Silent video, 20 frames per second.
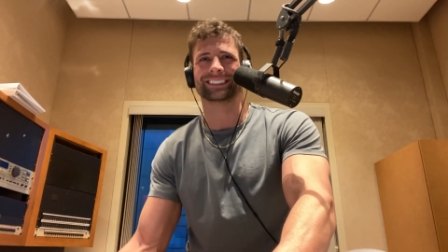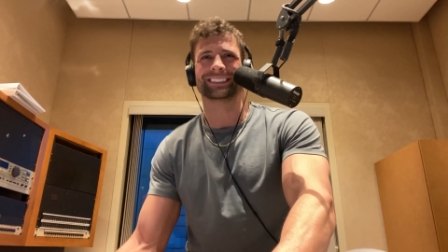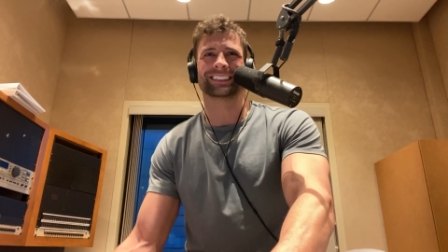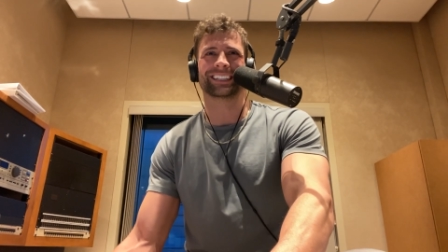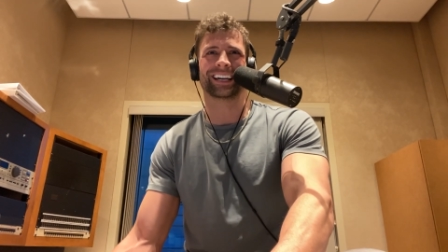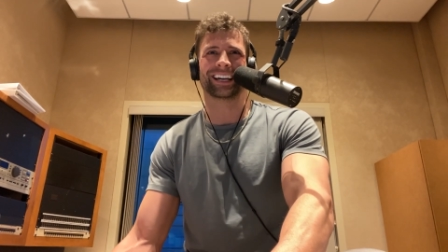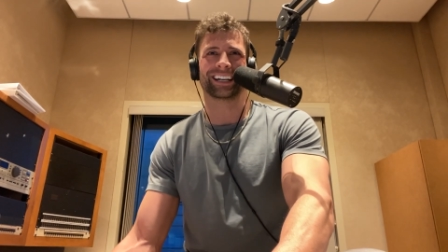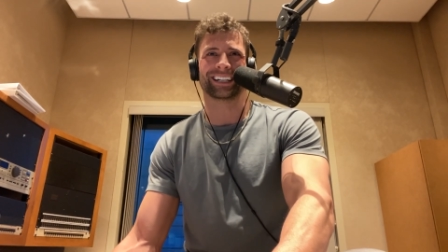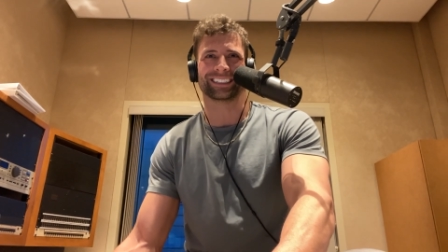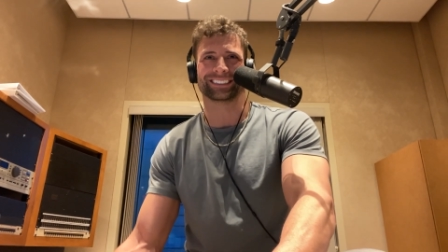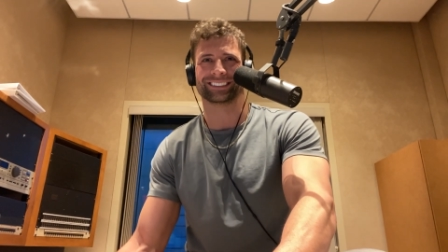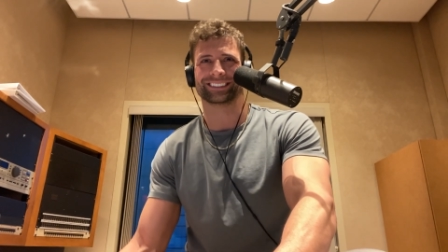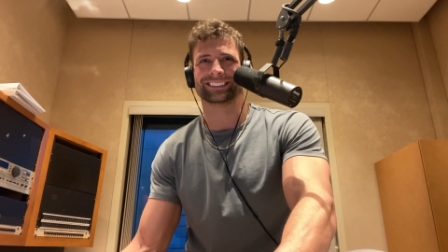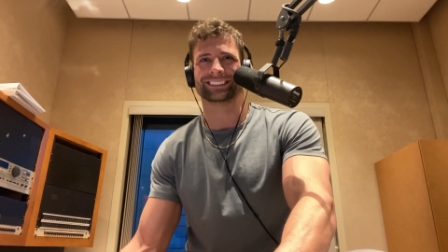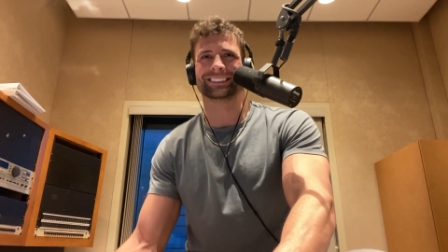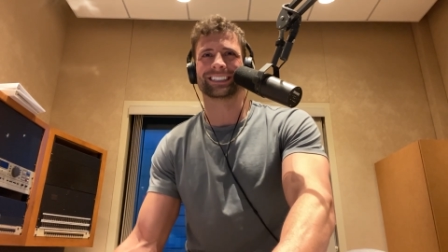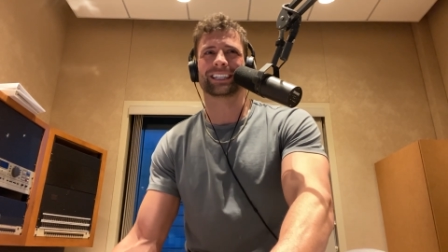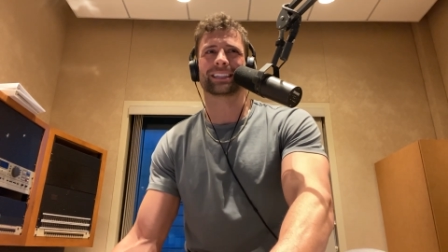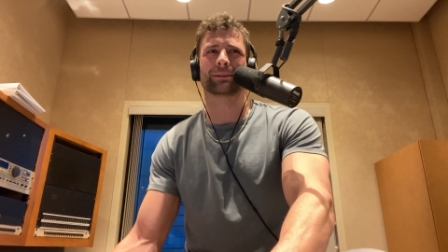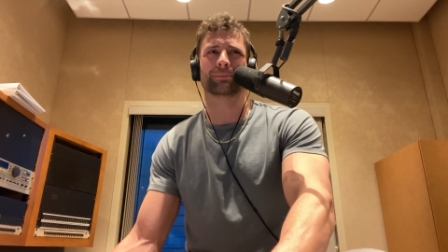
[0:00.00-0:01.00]
Yeah,
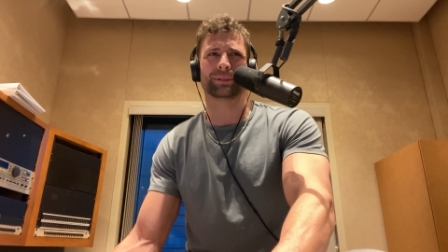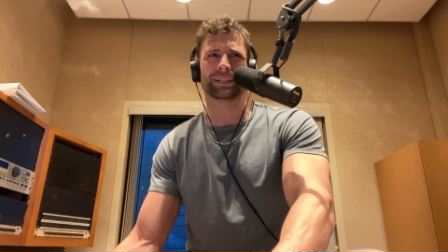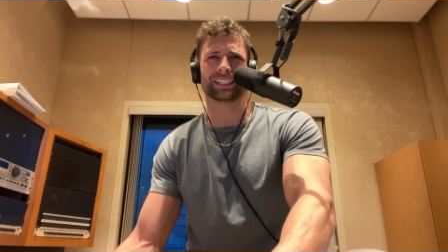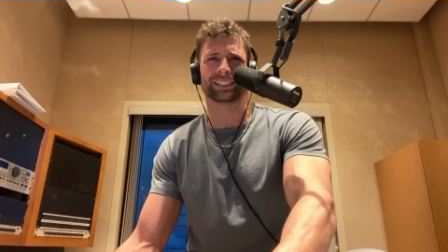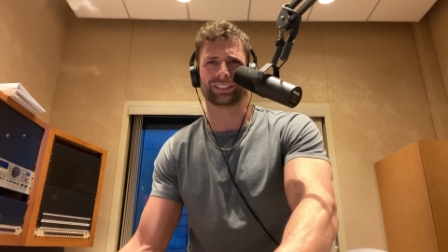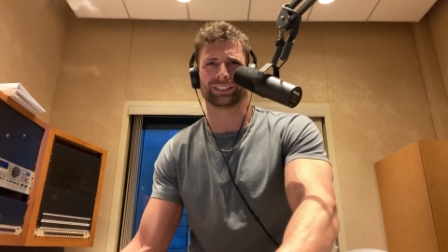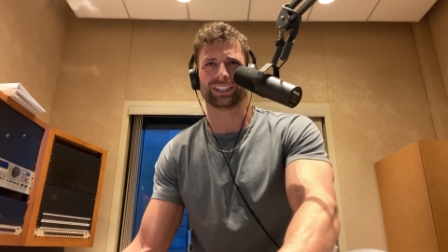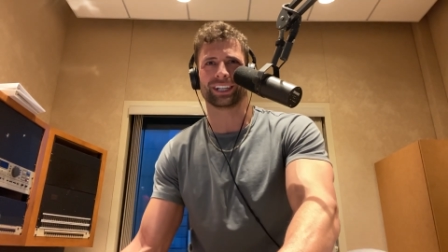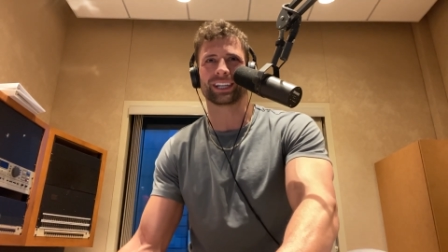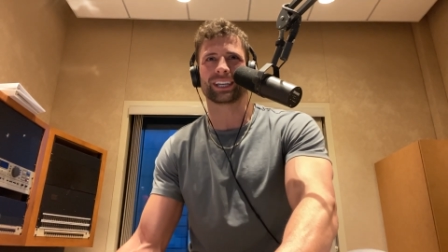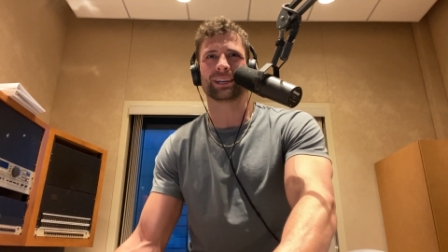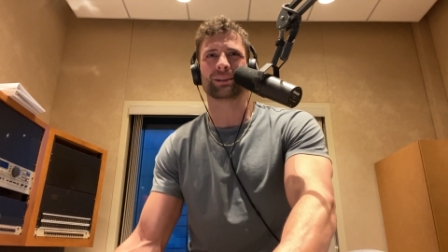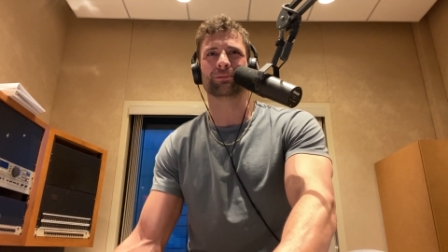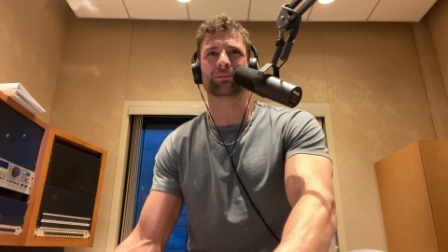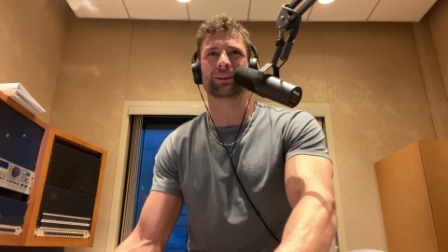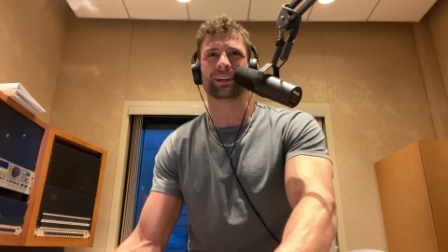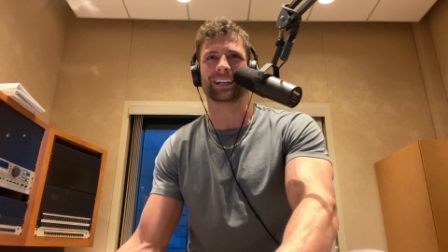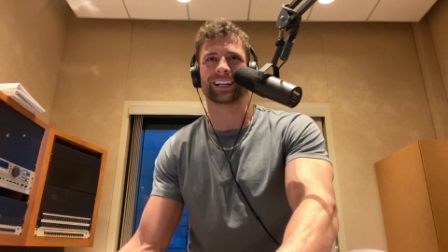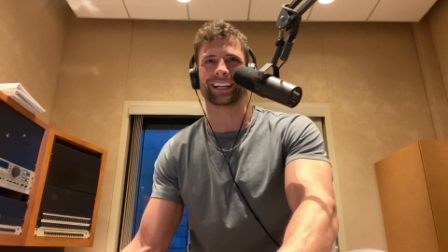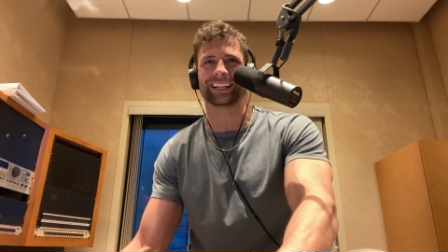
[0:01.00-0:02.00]
nothing but a
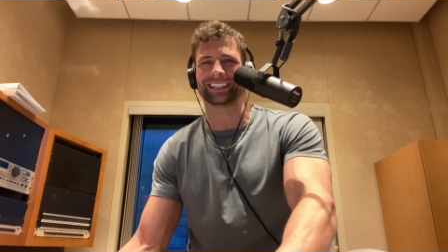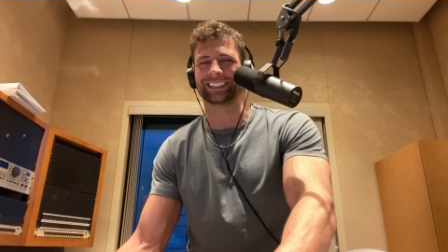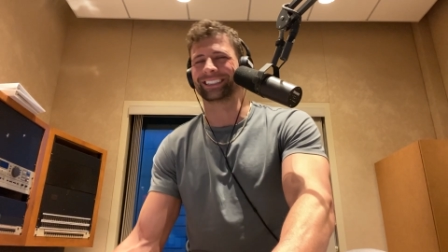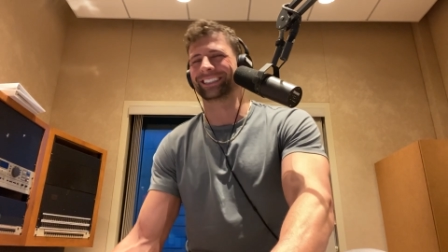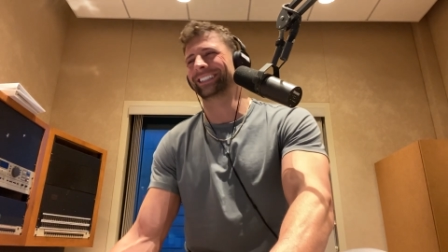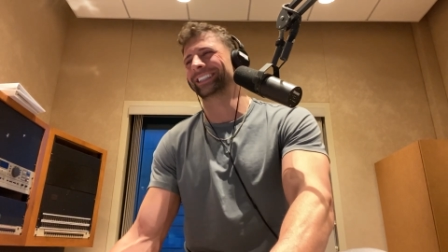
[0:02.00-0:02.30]
chicken wing.